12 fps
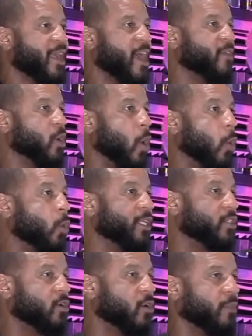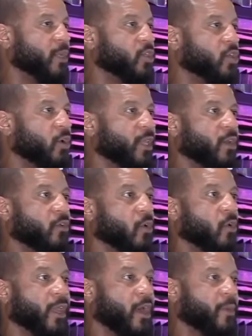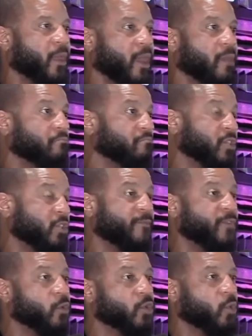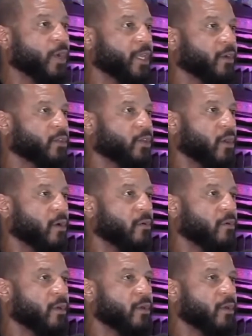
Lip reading: having only started maturing and growing up again just a few short years ago.